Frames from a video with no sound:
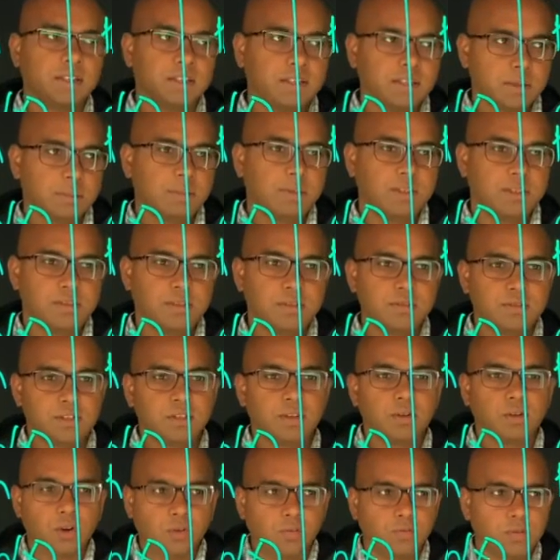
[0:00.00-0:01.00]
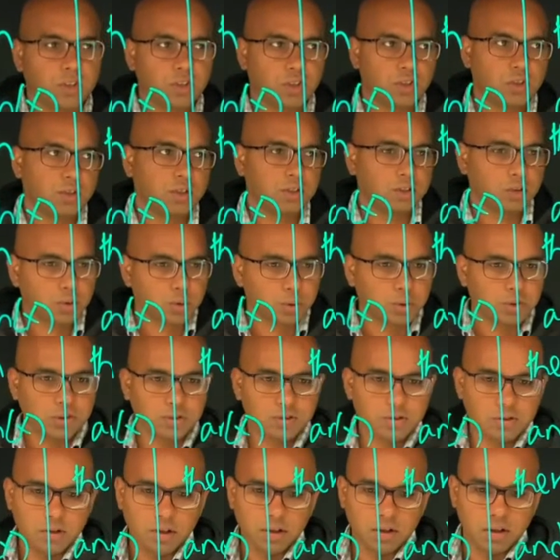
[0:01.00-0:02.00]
limits using conventional tools.